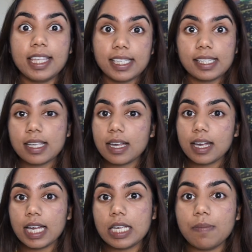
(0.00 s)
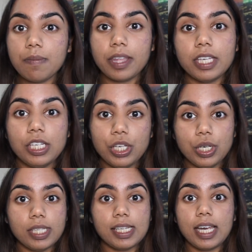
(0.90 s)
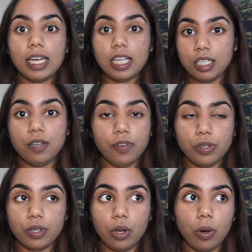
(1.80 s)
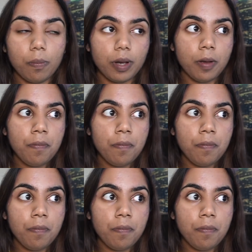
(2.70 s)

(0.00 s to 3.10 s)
This is a method used in interviews a lot, but